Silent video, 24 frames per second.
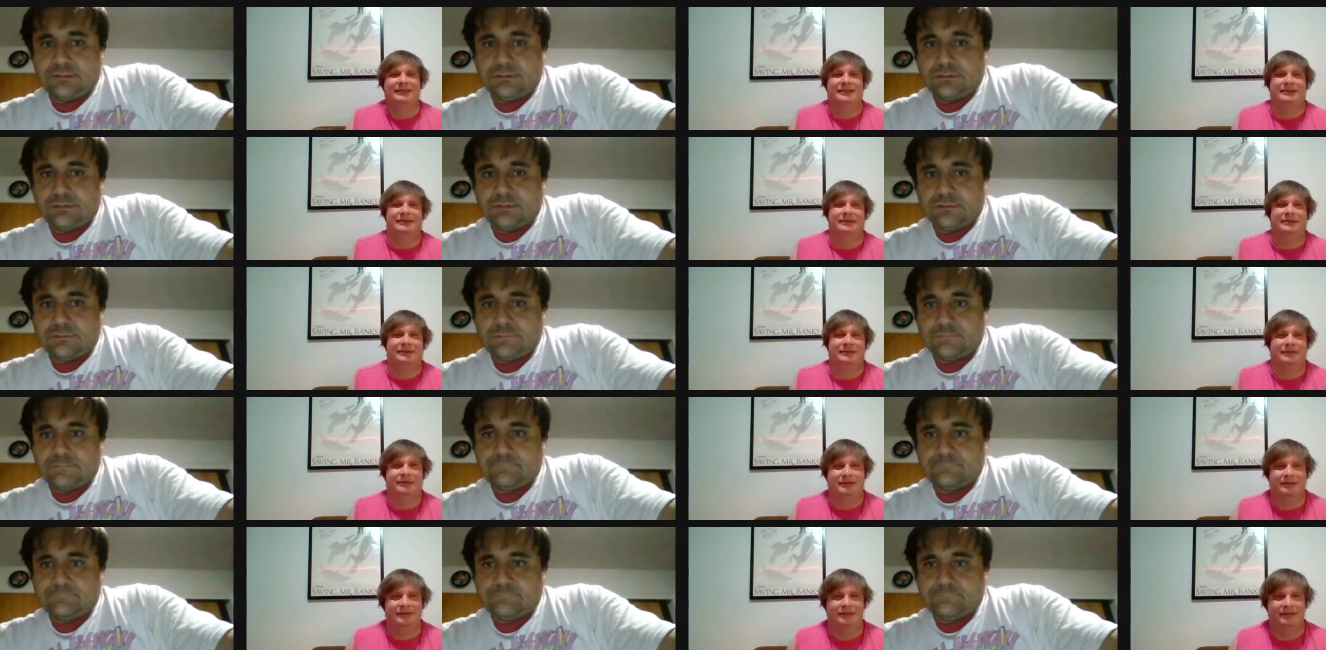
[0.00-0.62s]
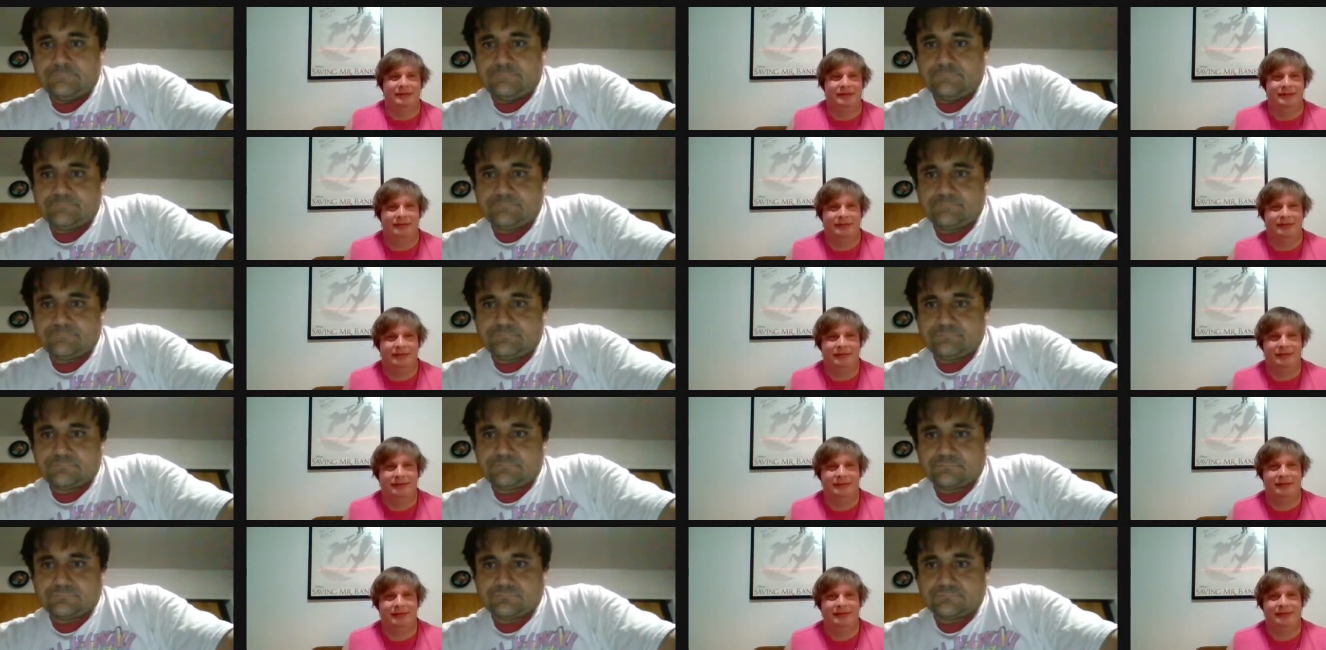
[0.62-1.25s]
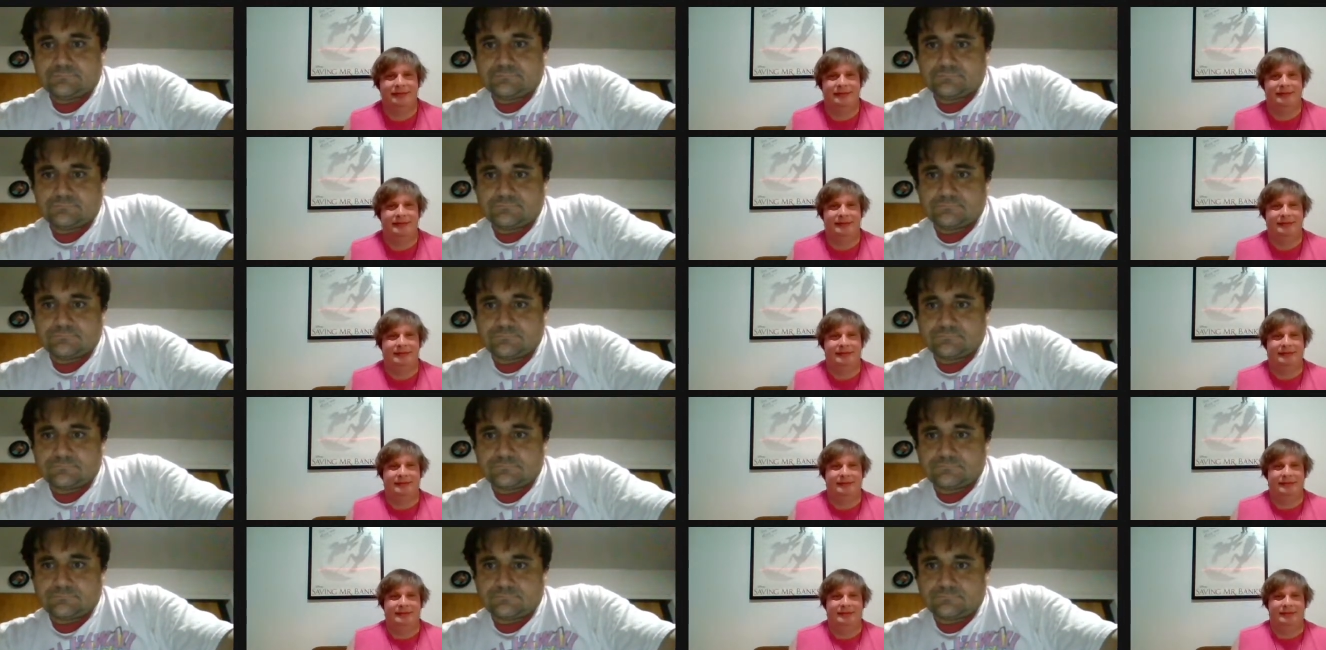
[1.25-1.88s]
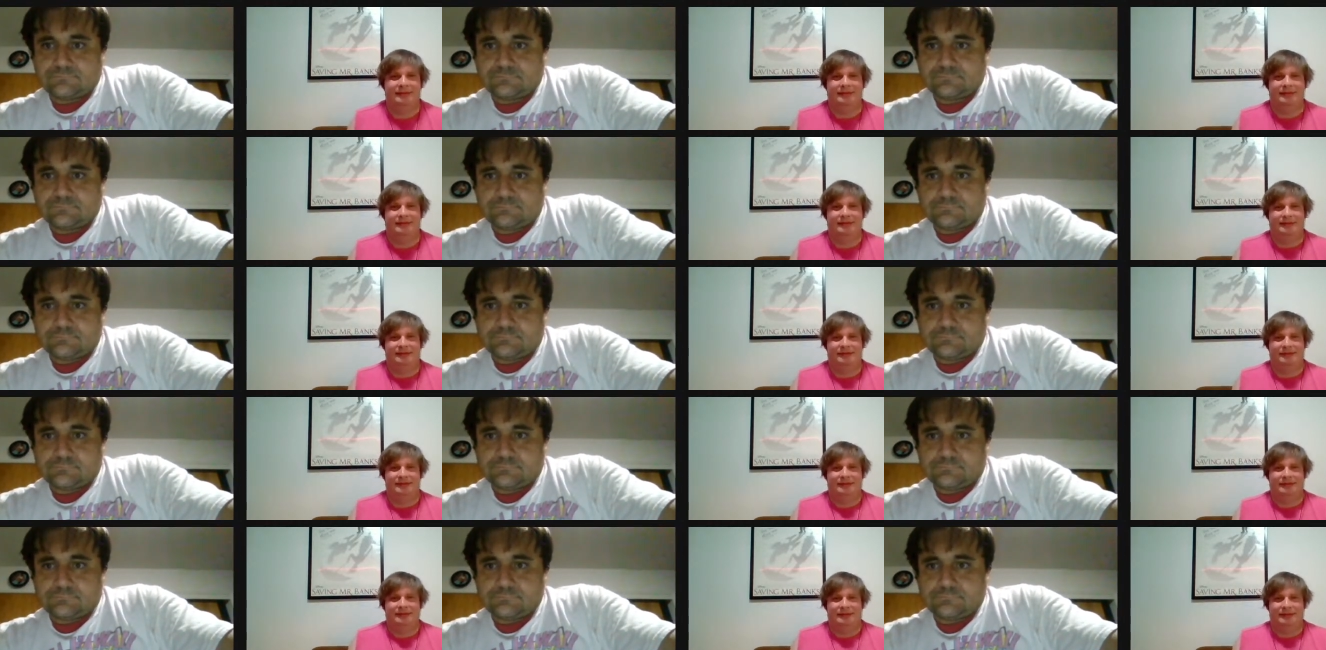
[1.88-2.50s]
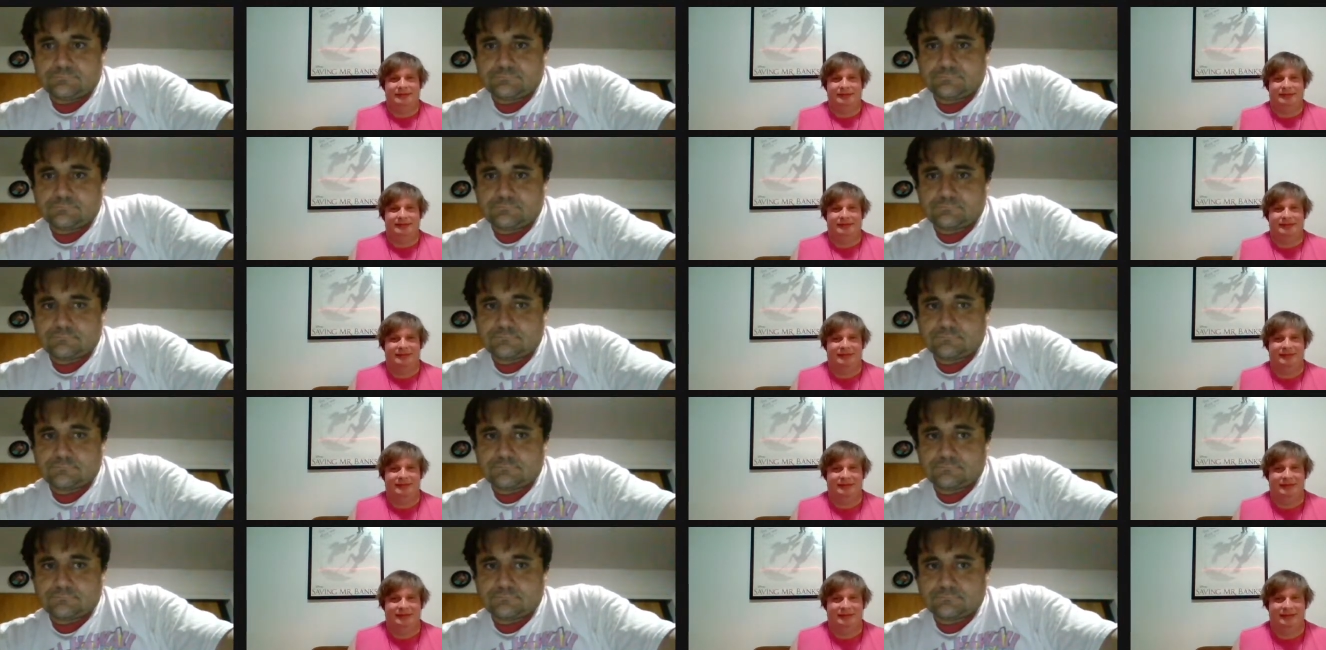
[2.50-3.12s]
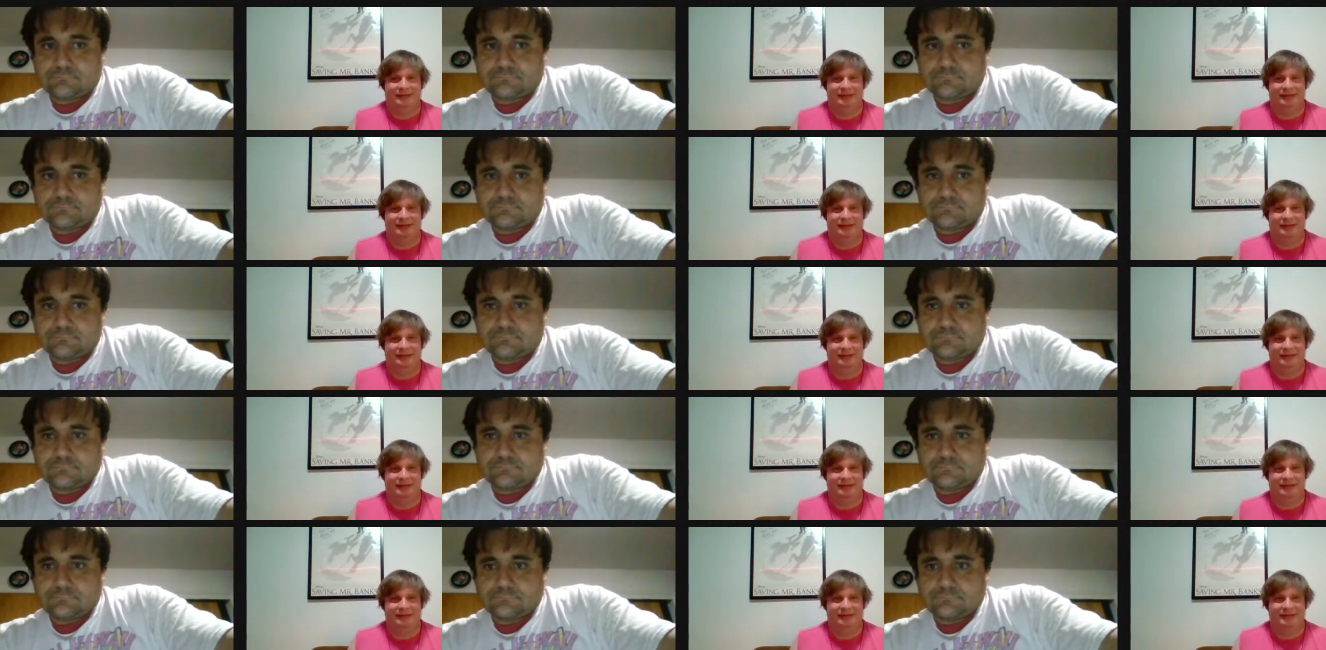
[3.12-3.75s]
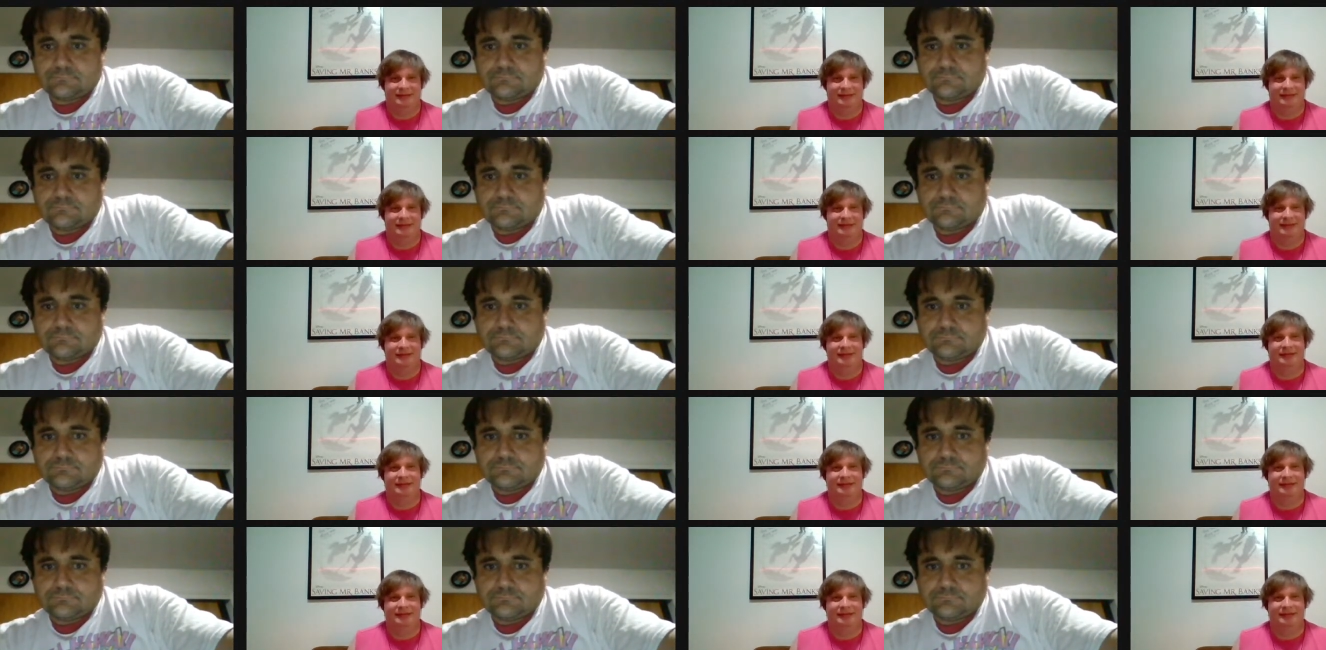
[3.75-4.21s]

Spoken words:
[no speech]